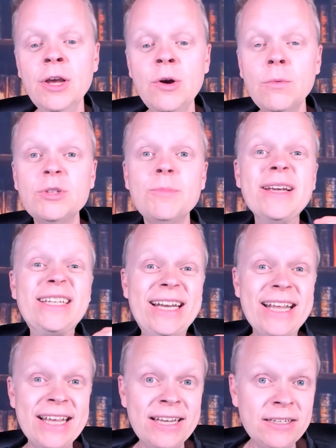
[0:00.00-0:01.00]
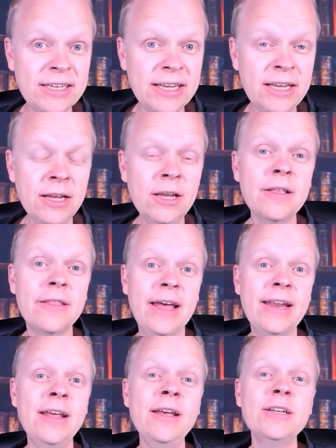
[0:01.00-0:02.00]
which makes it easy
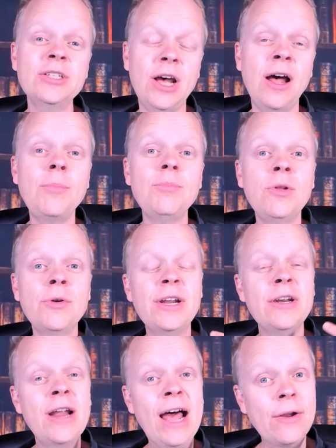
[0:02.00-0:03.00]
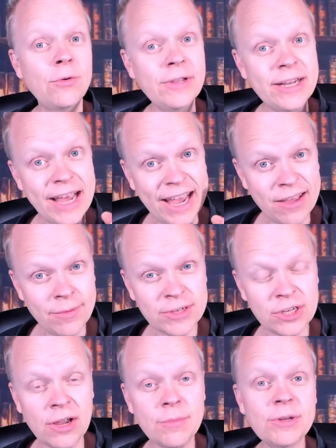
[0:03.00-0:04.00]
then to upload it not only to Amazon,